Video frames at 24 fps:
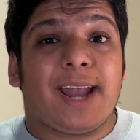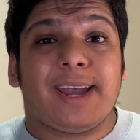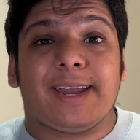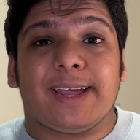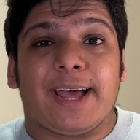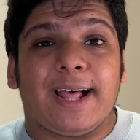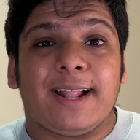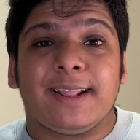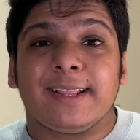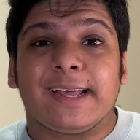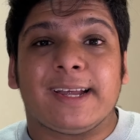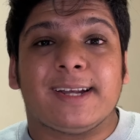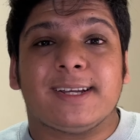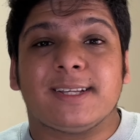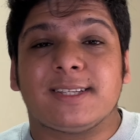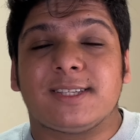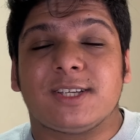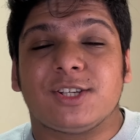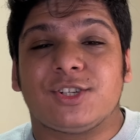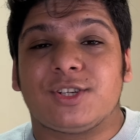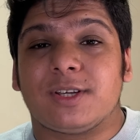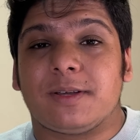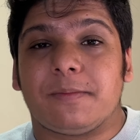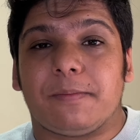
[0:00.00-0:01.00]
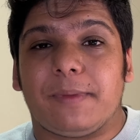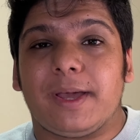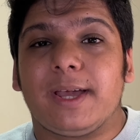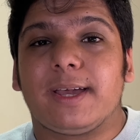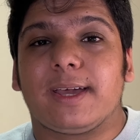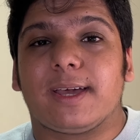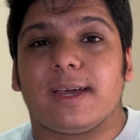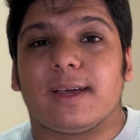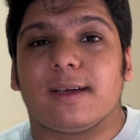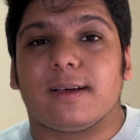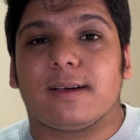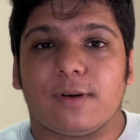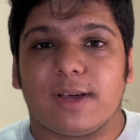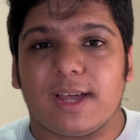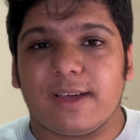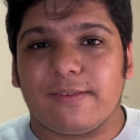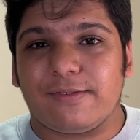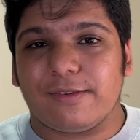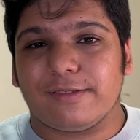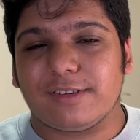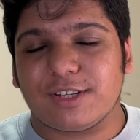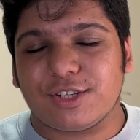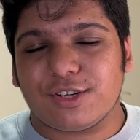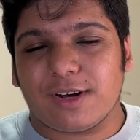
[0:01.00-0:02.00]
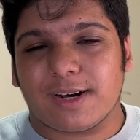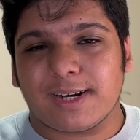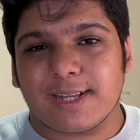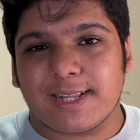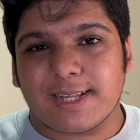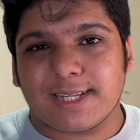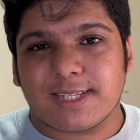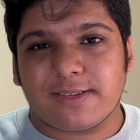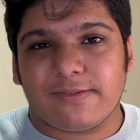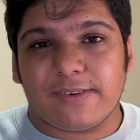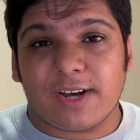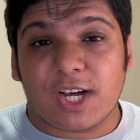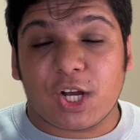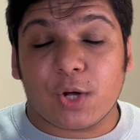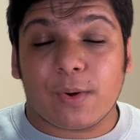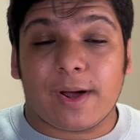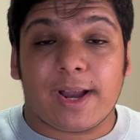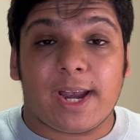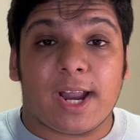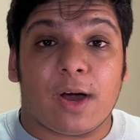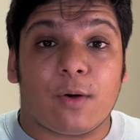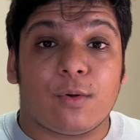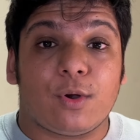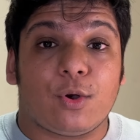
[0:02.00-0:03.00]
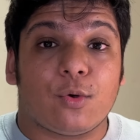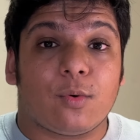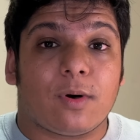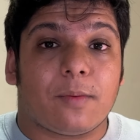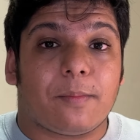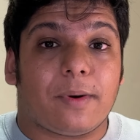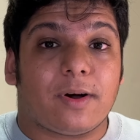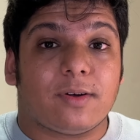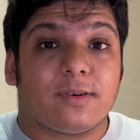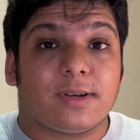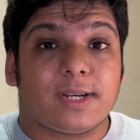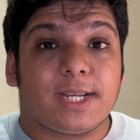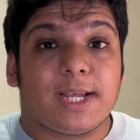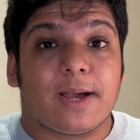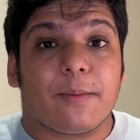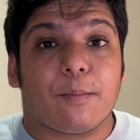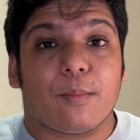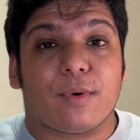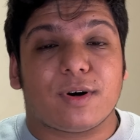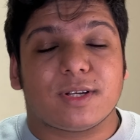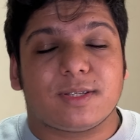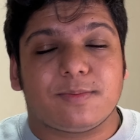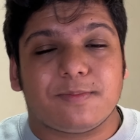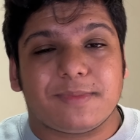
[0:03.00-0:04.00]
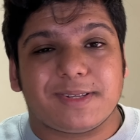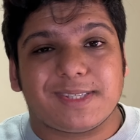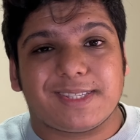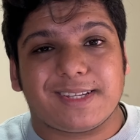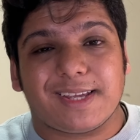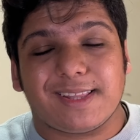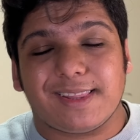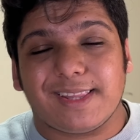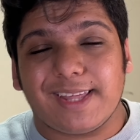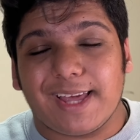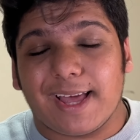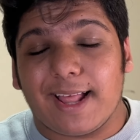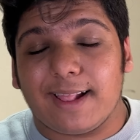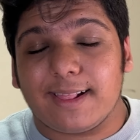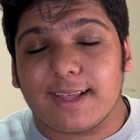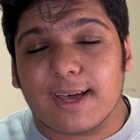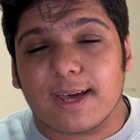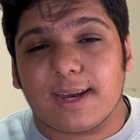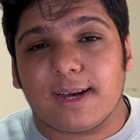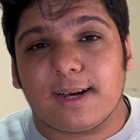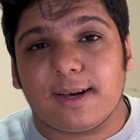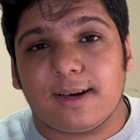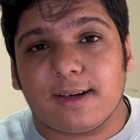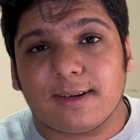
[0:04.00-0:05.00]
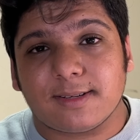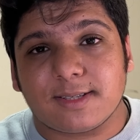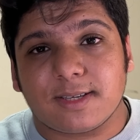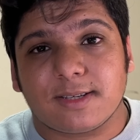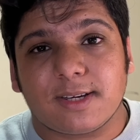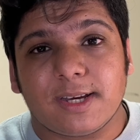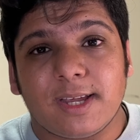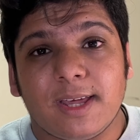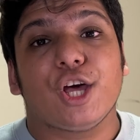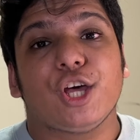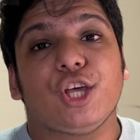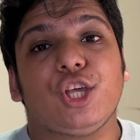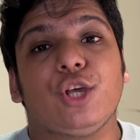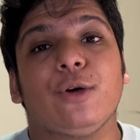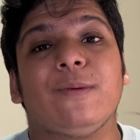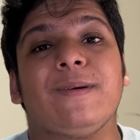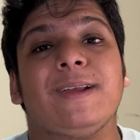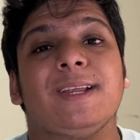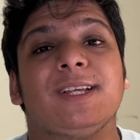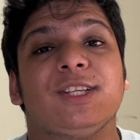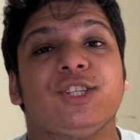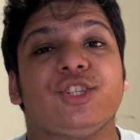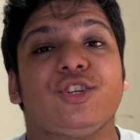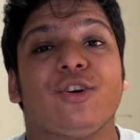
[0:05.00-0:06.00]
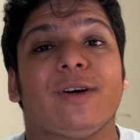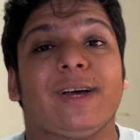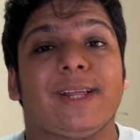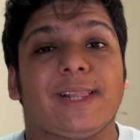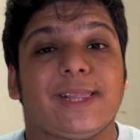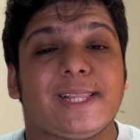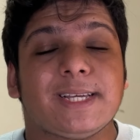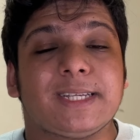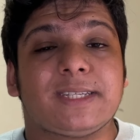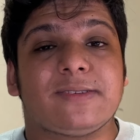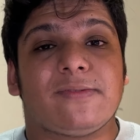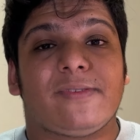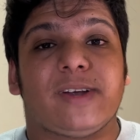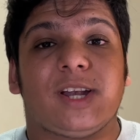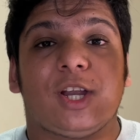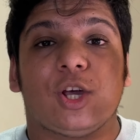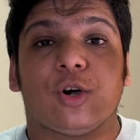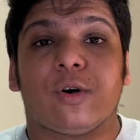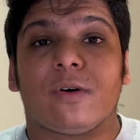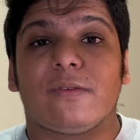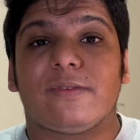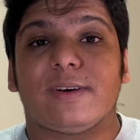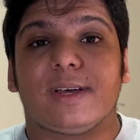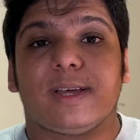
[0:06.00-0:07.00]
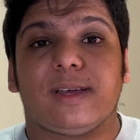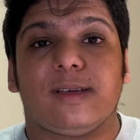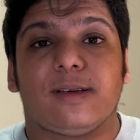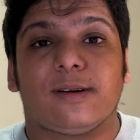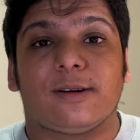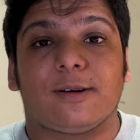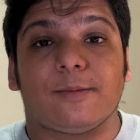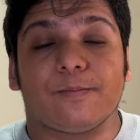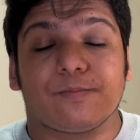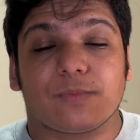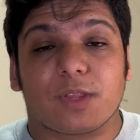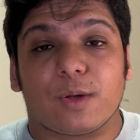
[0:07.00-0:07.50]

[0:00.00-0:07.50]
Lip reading: healthcare decision making. If you enjoyed this video and now know about reimbursements in the healthcare industry, you will enjoy this video over here,